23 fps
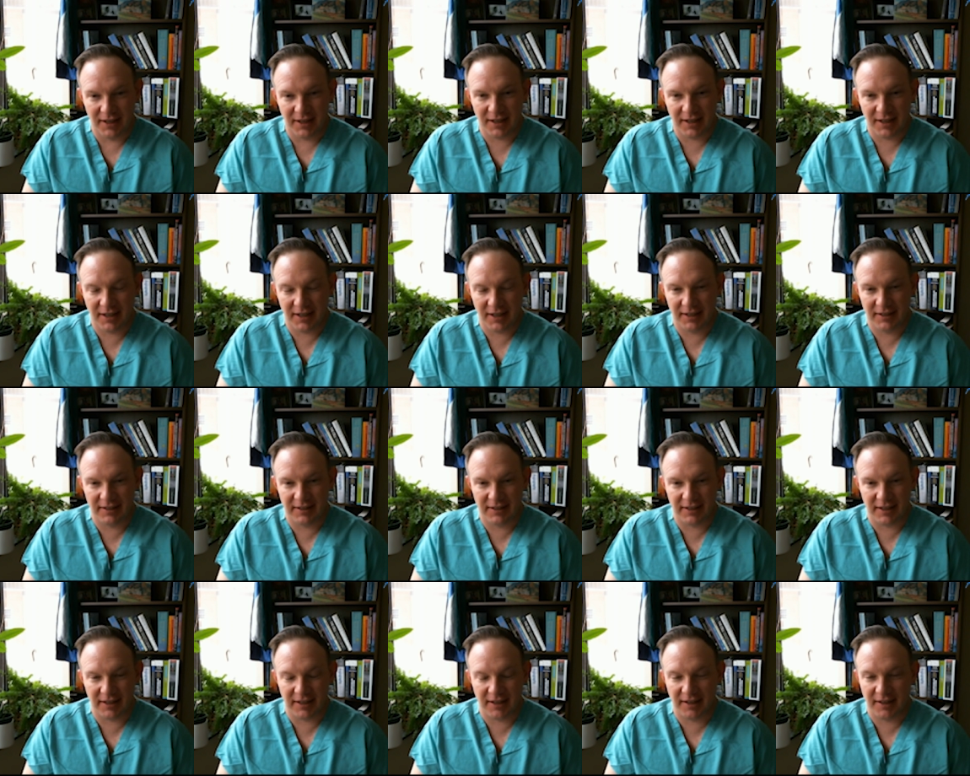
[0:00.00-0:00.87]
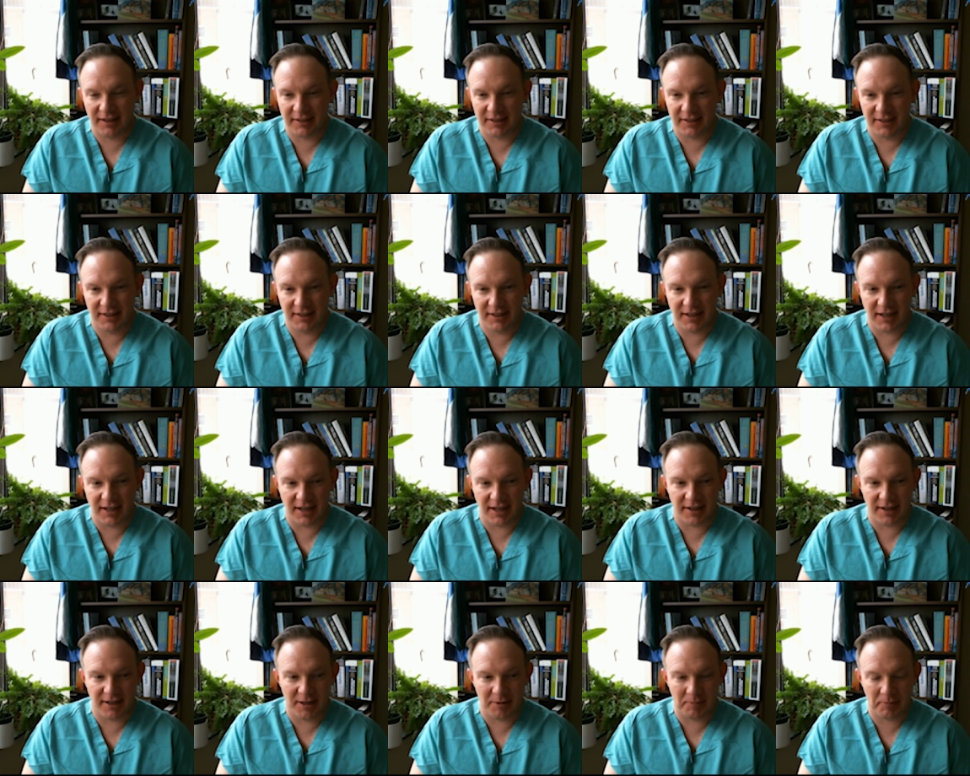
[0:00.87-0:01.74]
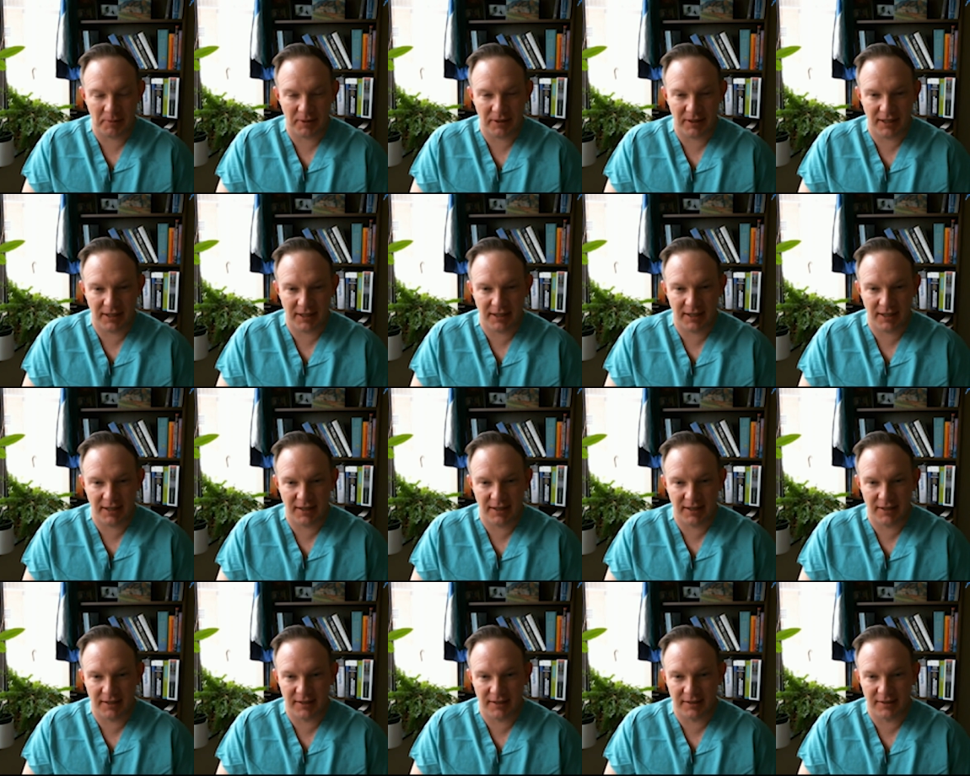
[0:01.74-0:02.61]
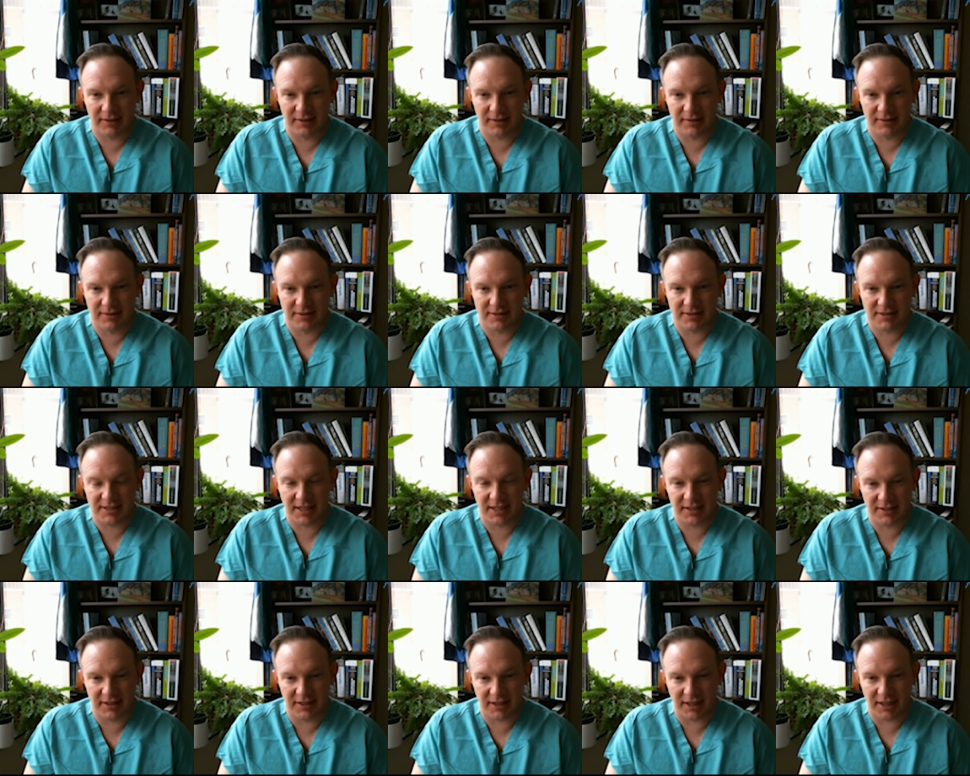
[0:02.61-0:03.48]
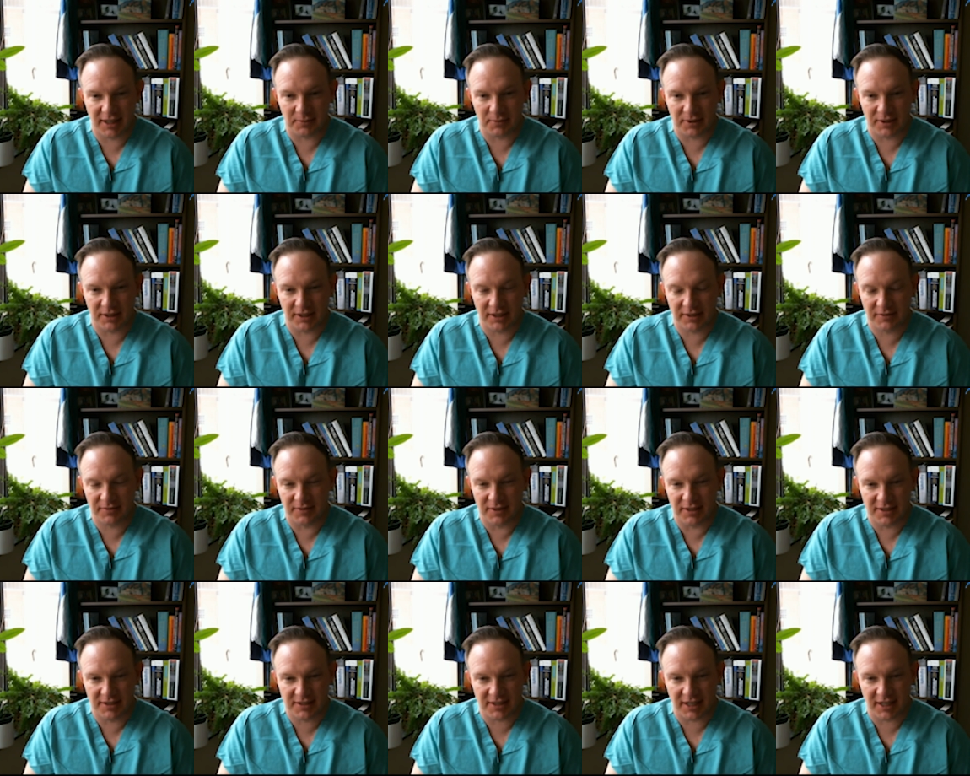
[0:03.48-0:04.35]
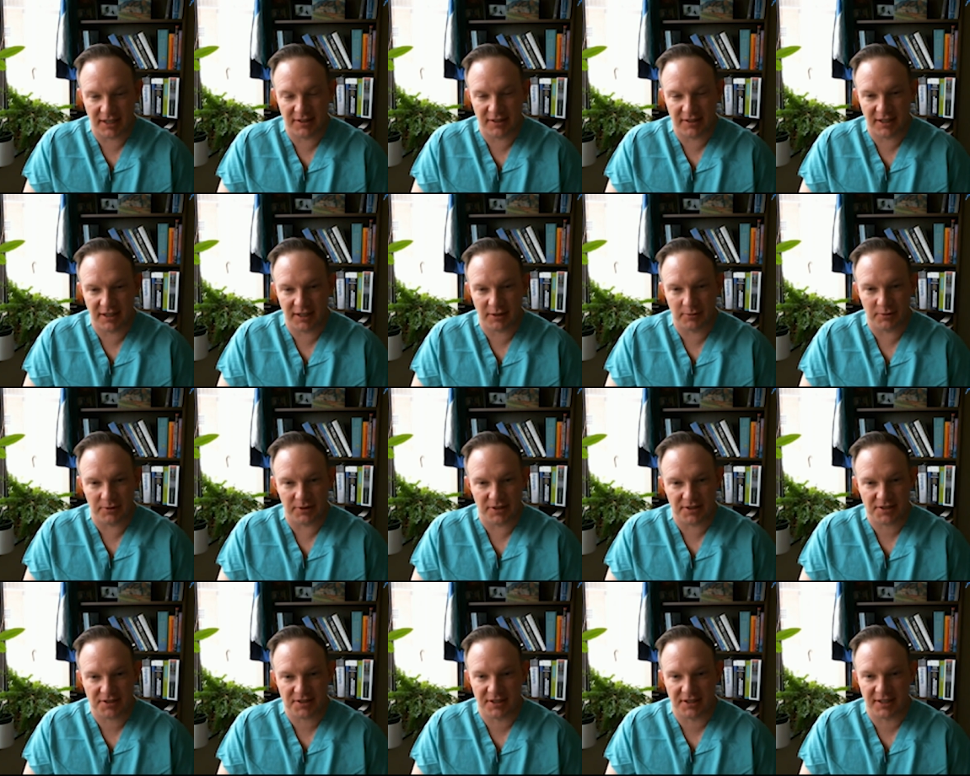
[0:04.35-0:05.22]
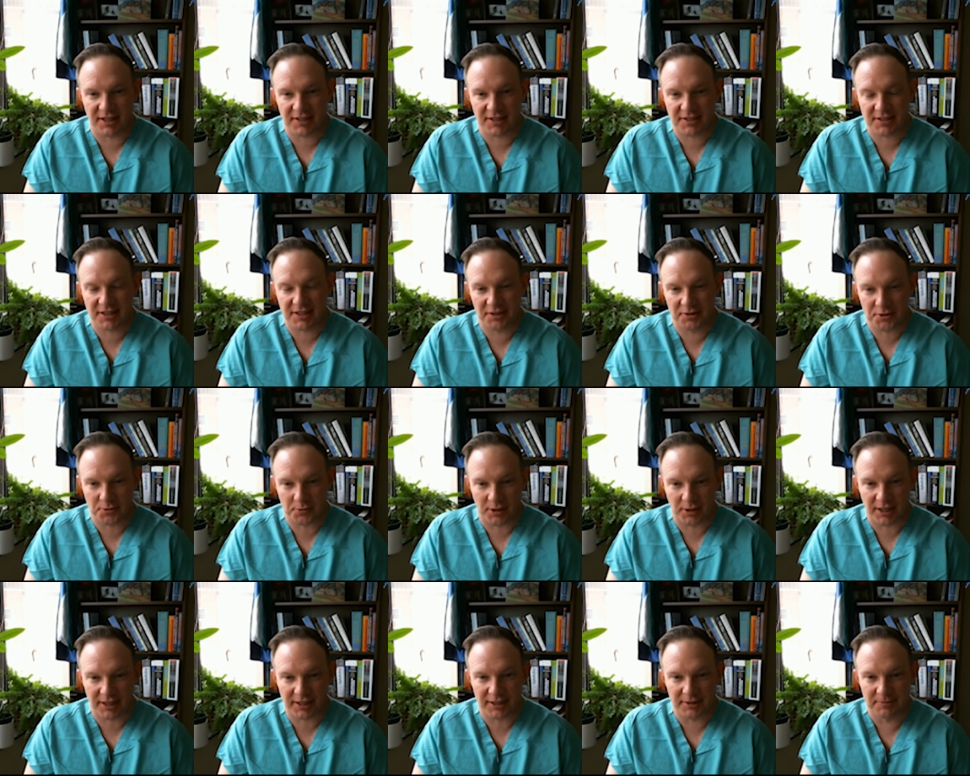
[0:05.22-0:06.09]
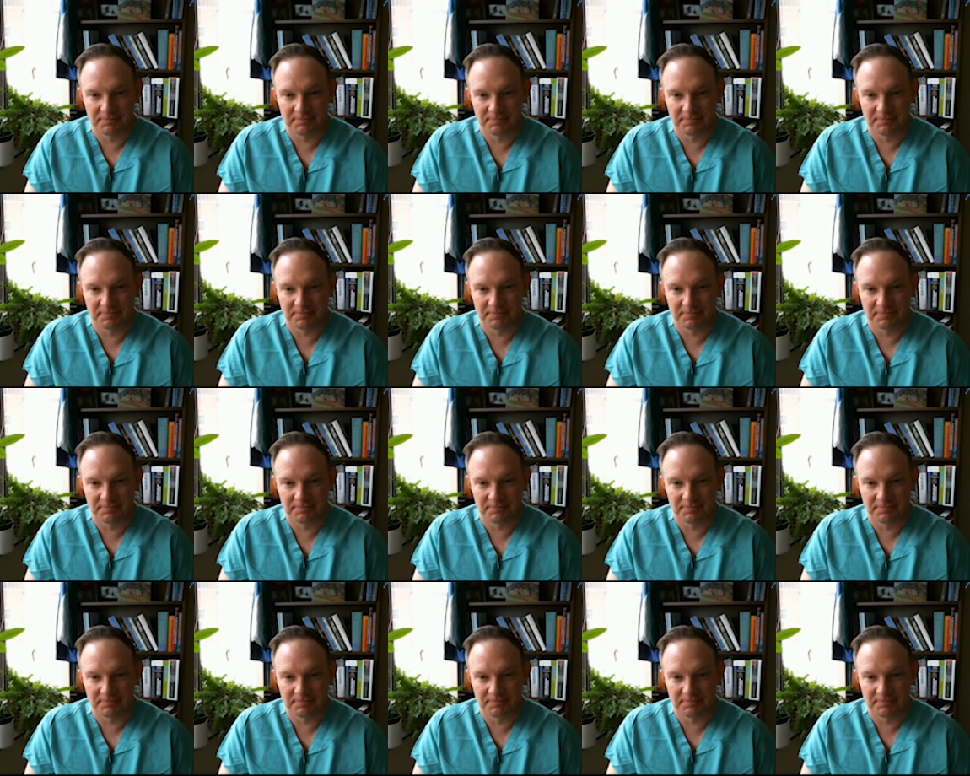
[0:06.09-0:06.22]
And he got up and stayed the night with he stayed the night with us. The next day he was walking.